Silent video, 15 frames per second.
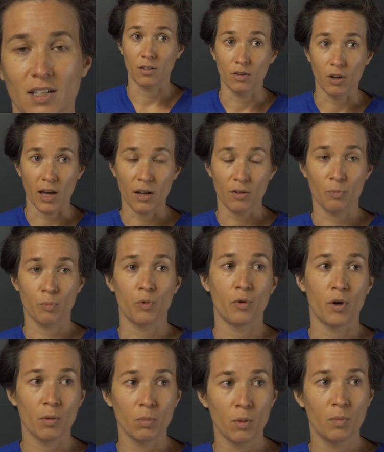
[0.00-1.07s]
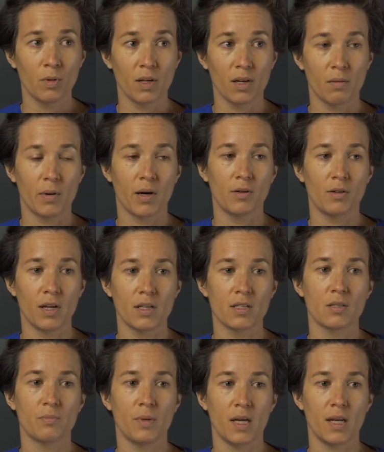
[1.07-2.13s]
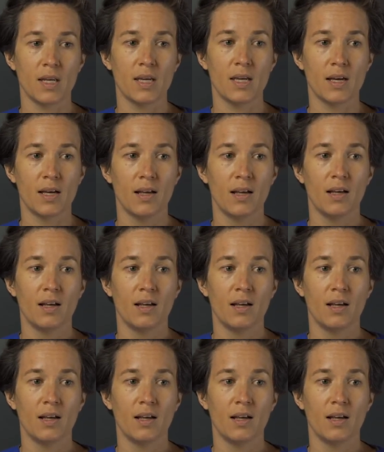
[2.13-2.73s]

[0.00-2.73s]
You have probably about as many